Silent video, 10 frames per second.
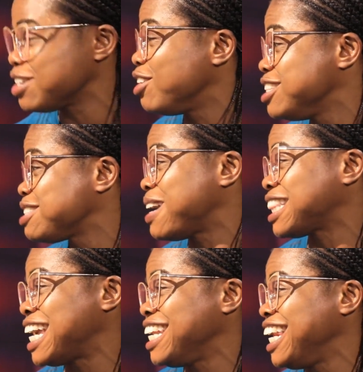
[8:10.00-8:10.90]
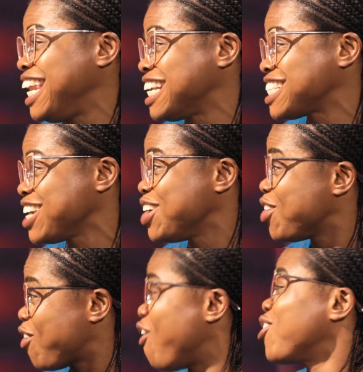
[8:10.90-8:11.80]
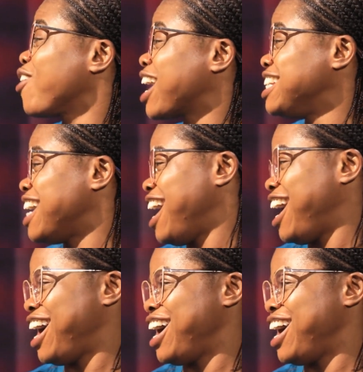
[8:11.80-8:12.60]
on this my tiny legs on Okada